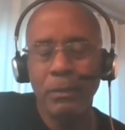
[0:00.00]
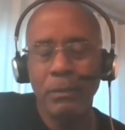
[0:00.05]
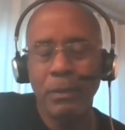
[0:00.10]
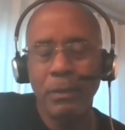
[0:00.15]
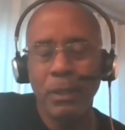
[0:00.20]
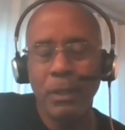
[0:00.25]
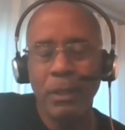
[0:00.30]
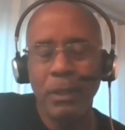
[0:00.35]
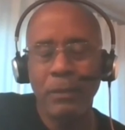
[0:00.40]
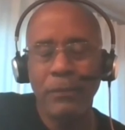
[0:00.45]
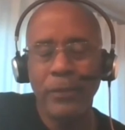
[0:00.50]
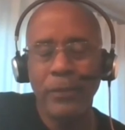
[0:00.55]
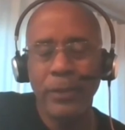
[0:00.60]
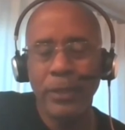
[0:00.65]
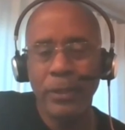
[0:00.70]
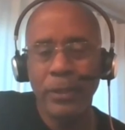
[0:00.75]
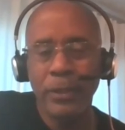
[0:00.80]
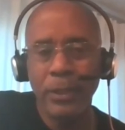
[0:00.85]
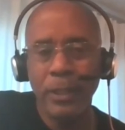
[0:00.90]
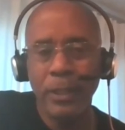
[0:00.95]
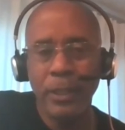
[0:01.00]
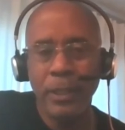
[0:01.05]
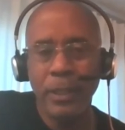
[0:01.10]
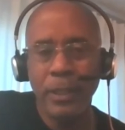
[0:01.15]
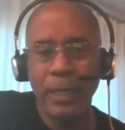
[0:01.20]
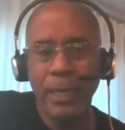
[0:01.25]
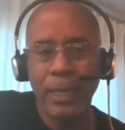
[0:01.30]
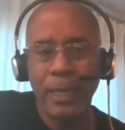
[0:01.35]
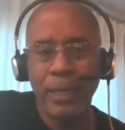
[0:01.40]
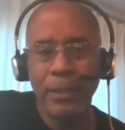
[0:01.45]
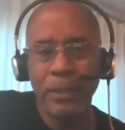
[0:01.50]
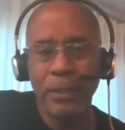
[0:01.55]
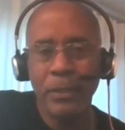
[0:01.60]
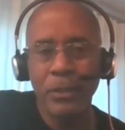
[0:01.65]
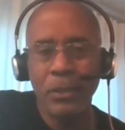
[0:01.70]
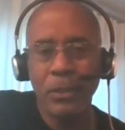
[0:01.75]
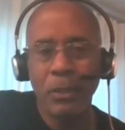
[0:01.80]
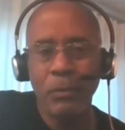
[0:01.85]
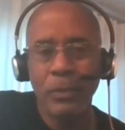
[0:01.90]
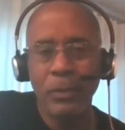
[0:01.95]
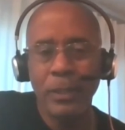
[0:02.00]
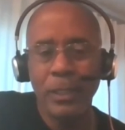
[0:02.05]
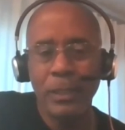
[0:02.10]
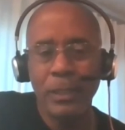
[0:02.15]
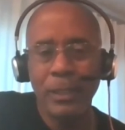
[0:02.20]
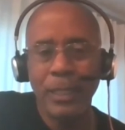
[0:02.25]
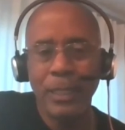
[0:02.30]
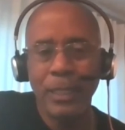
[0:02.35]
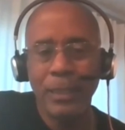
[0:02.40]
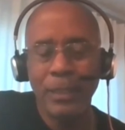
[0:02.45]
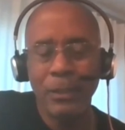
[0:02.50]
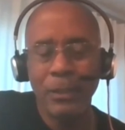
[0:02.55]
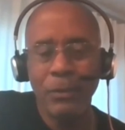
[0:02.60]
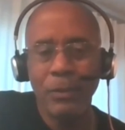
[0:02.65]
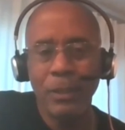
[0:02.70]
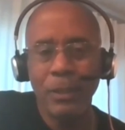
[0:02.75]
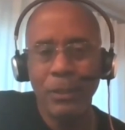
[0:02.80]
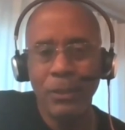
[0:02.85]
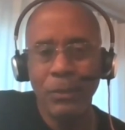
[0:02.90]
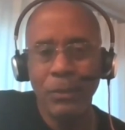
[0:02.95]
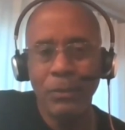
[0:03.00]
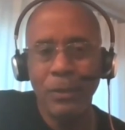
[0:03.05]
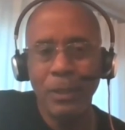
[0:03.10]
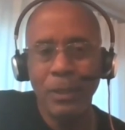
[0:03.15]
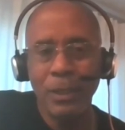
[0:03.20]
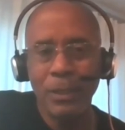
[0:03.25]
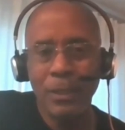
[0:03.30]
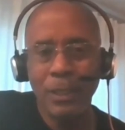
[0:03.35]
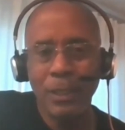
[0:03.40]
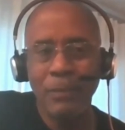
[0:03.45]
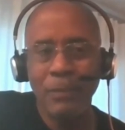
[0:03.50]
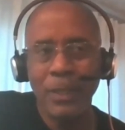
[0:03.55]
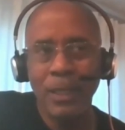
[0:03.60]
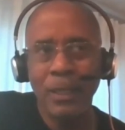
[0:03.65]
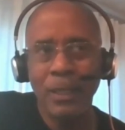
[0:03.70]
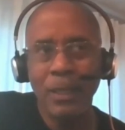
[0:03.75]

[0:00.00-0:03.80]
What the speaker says: aren't very good, and there's no one to say that you can do this. I mean,